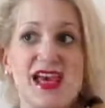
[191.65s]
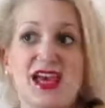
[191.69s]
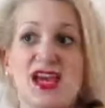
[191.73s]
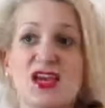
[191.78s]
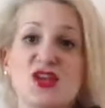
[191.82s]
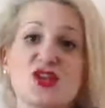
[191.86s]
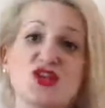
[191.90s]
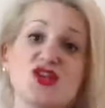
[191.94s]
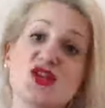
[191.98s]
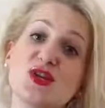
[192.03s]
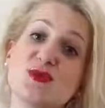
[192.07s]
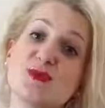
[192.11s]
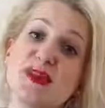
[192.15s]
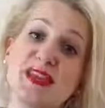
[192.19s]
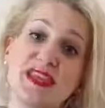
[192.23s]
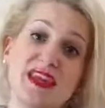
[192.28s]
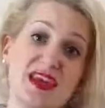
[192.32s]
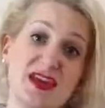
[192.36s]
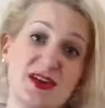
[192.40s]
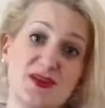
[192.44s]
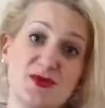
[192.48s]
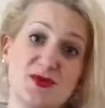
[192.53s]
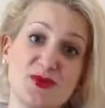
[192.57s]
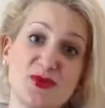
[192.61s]
You should be
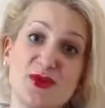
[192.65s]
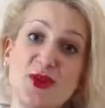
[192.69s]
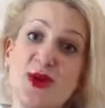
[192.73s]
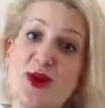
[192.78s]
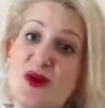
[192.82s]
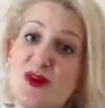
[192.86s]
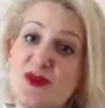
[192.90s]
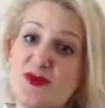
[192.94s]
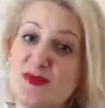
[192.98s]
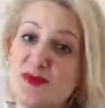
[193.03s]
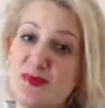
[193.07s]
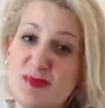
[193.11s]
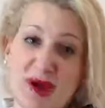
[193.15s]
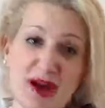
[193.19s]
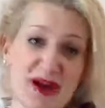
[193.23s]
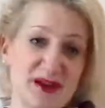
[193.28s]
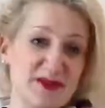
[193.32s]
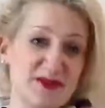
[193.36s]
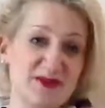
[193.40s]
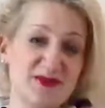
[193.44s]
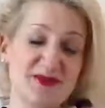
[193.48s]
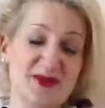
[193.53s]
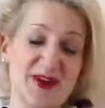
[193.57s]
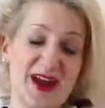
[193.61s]
careful of
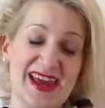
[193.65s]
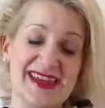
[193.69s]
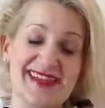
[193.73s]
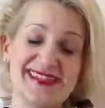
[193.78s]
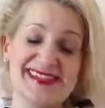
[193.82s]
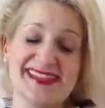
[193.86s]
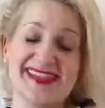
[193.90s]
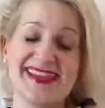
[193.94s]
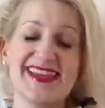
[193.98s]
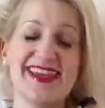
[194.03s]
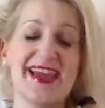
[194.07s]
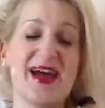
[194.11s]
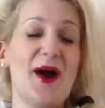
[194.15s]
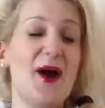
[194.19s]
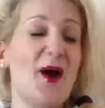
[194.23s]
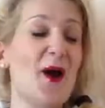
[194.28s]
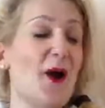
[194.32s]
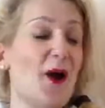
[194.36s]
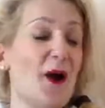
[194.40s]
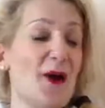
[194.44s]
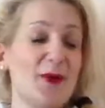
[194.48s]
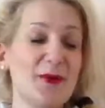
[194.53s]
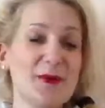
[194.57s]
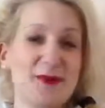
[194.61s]
paraphrasing,
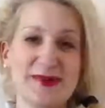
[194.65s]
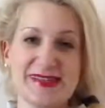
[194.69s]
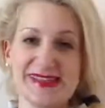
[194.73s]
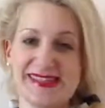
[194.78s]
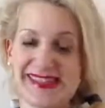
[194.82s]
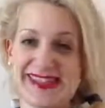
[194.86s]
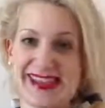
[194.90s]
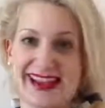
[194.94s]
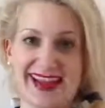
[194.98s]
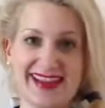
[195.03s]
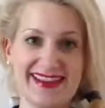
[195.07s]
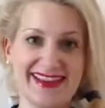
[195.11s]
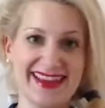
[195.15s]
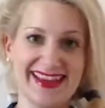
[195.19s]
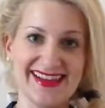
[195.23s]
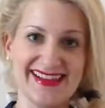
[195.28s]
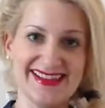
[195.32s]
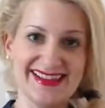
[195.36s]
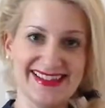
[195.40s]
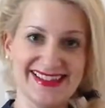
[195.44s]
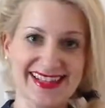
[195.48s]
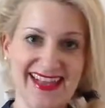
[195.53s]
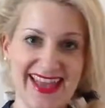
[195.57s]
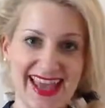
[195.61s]
always in
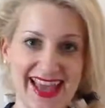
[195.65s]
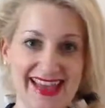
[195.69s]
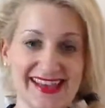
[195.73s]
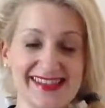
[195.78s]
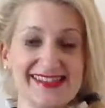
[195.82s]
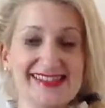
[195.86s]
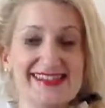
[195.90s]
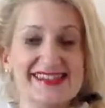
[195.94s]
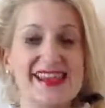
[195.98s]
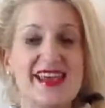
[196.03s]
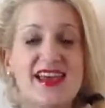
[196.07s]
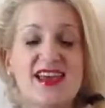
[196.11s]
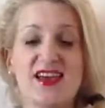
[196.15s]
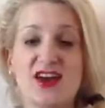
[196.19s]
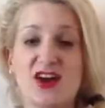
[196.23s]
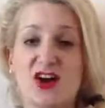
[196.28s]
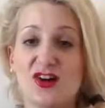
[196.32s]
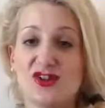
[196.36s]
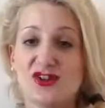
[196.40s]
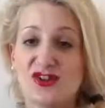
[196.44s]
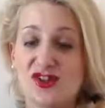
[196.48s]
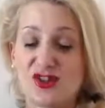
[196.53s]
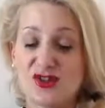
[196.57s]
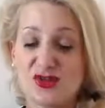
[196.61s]
IELTS, yes?
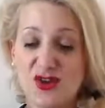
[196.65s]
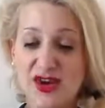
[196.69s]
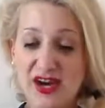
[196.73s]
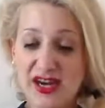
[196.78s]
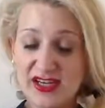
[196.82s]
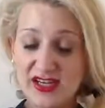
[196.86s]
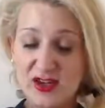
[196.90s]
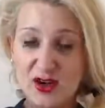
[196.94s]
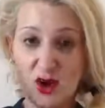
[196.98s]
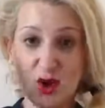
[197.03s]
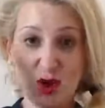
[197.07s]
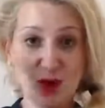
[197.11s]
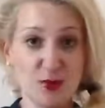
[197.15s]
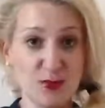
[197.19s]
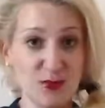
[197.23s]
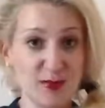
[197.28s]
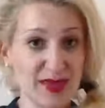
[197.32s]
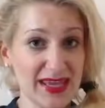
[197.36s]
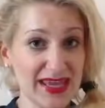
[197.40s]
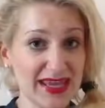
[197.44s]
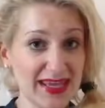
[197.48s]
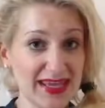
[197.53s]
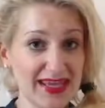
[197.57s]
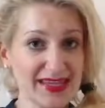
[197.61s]
Concentrate on
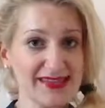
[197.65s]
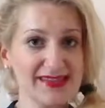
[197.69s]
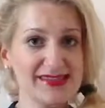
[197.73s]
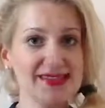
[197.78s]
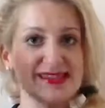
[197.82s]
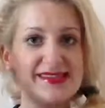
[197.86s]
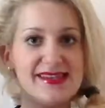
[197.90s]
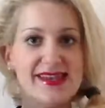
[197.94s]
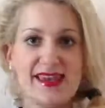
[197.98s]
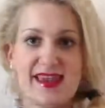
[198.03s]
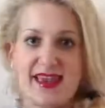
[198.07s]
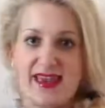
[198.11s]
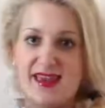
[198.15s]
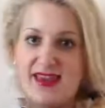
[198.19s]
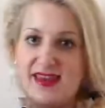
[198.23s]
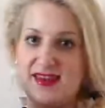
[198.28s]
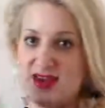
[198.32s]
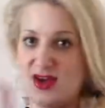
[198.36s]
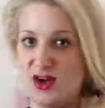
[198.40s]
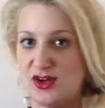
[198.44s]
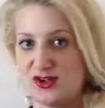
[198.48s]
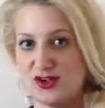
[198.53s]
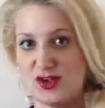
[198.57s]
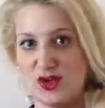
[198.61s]
meanings and
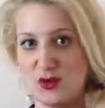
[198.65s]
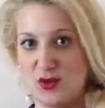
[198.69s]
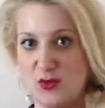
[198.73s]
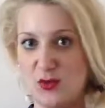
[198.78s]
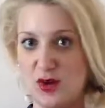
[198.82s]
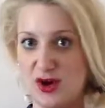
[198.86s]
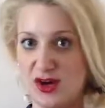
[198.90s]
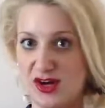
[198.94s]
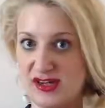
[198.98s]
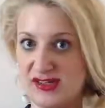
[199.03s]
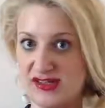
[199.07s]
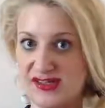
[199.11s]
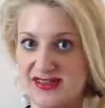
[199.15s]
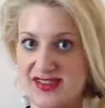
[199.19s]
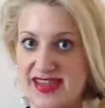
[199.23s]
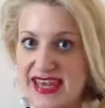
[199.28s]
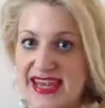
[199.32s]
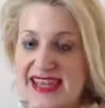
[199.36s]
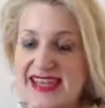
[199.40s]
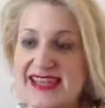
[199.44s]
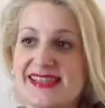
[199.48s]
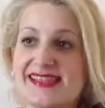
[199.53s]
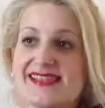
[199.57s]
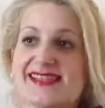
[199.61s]
not on words, that
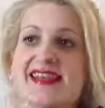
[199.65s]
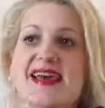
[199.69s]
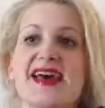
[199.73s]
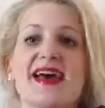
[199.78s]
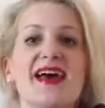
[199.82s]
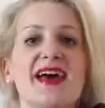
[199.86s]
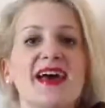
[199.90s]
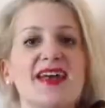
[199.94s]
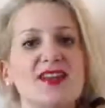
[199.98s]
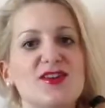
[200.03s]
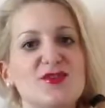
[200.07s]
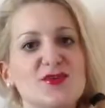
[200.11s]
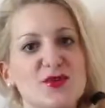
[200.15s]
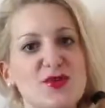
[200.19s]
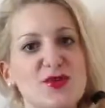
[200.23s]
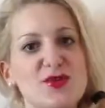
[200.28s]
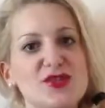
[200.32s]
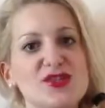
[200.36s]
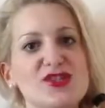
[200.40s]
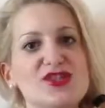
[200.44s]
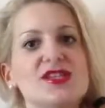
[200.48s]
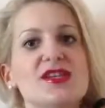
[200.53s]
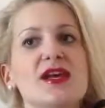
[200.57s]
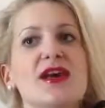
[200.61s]
is. And of
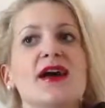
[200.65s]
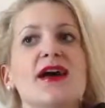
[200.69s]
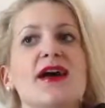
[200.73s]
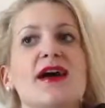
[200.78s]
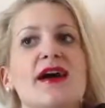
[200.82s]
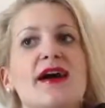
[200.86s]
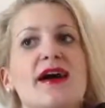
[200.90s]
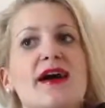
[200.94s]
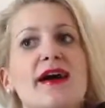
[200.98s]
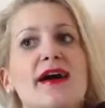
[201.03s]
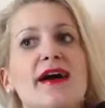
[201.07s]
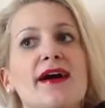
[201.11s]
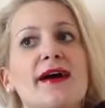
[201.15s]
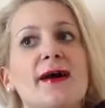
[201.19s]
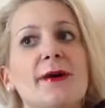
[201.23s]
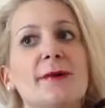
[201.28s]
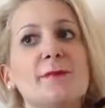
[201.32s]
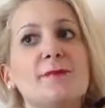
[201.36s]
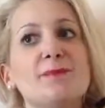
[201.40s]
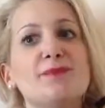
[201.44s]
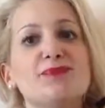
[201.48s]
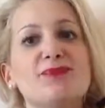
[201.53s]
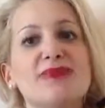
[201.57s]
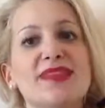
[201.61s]
course,
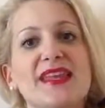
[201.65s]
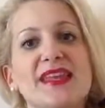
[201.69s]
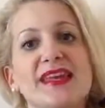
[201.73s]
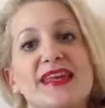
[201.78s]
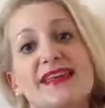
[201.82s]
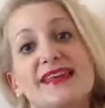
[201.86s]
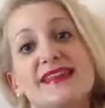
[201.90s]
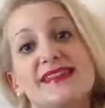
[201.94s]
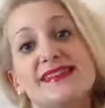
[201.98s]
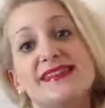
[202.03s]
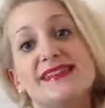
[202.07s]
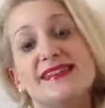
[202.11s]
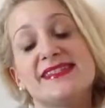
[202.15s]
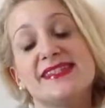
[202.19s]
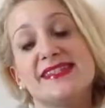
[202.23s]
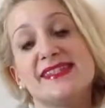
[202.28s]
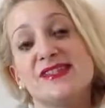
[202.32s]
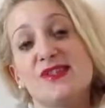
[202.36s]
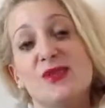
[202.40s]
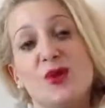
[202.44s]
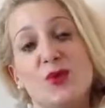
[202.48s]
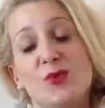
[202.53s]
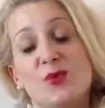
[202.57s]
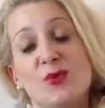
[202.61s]
it is
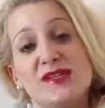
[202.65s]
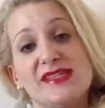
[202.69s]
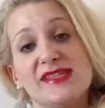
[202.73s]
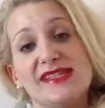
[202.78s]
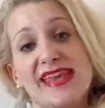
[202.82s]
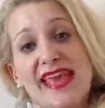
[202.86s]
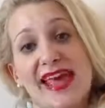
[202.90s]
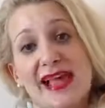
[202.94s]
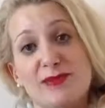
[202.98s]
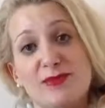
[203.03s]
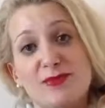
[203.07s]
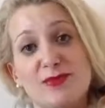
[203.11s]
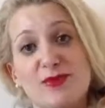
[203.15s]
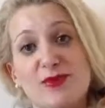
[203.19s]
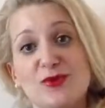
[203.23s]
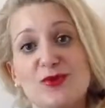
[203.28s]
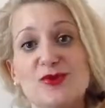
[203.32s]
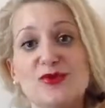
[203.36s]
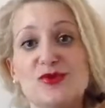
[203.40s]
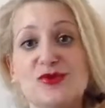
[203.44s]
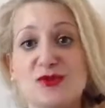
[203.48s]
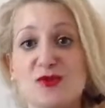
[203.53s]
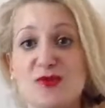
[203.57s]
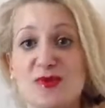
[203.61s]
always helpful
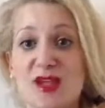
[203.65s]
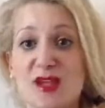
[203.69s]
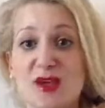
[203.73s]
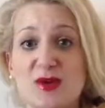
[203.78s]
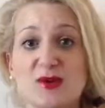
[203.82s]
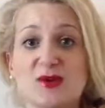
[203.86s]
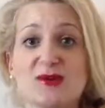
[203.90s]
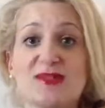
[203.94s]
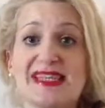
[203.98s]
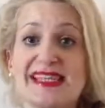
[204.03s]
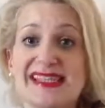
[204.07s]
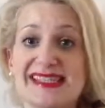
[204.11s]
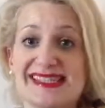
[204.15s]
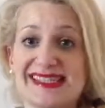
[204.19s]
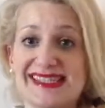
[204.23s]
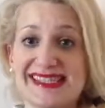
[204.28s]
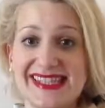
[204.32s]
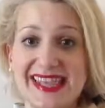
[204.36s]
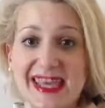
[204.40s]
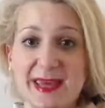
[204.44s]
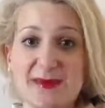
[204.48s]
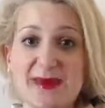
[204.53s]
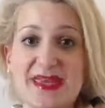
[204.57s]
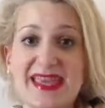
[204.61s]
to be good at
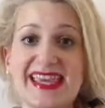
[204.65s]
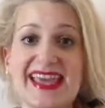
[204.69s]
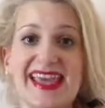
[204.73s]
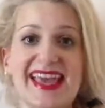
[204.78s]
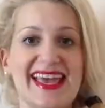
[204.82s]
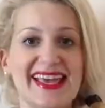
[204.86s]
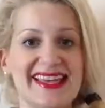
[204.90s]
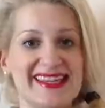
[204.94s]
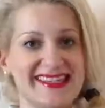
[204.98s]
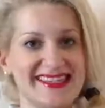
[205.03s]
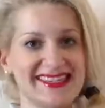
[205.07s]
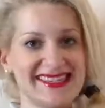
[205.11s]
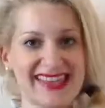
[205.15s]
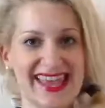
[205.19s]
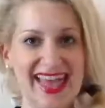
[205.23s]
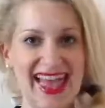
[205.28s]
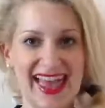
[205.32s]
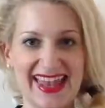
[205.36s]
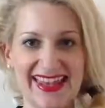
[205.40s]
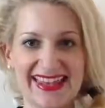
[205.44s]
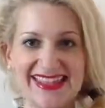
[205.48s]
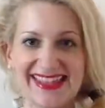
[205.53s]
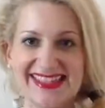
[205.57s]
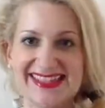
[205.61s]
skimming and
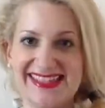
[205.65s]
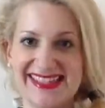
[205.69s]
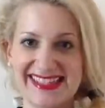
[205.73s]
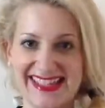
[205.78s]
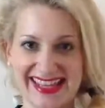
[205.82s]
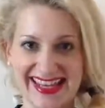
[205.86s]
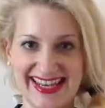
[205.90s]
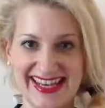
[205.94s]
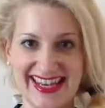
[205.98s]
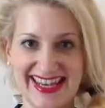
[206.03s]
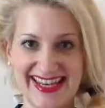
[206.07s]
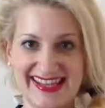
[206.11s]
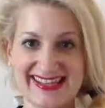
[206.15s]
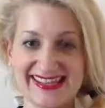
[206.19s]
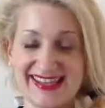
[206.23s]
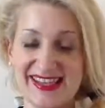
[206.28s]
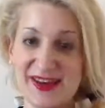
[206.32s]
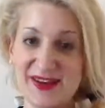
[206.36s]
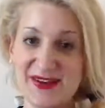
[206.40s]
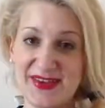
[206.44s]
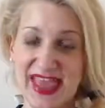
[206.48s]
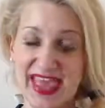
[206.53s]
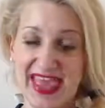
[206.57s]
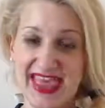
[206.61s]
scanning techniques,
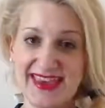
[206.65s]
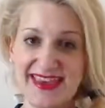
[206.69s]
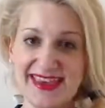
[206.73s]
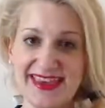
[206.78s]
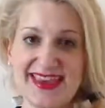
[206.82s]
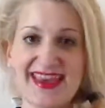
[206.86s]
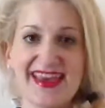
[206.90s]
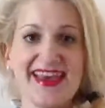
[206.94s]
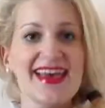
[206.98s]
okay?